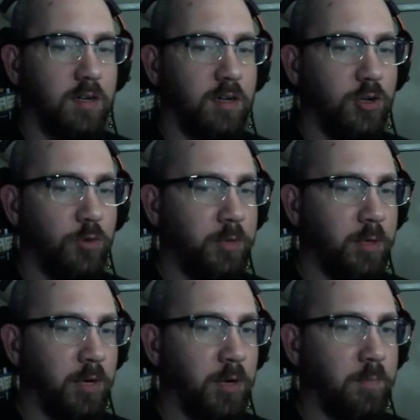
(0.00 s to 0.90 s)

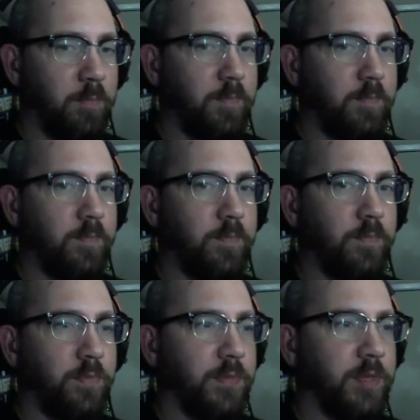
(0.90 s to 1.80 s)
Loop-de-boop.
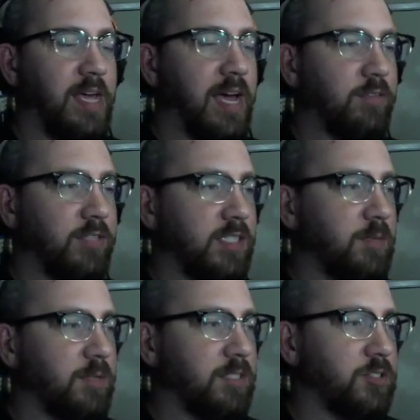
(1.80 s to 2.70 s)
Yeah, ever since he
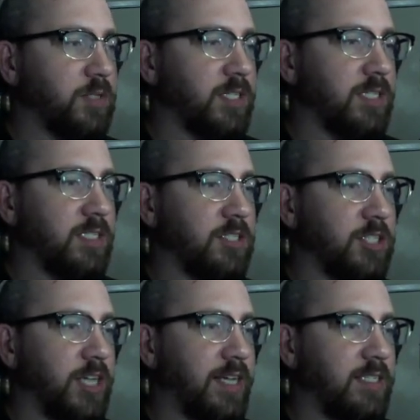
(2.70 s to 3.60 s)
went to Drillian's
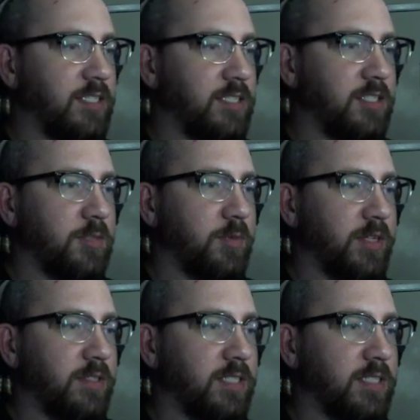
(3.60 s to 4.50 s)
chat, he just
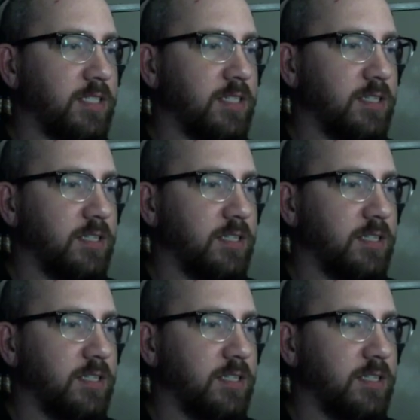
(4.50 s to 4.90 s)
disappeared, didn't he?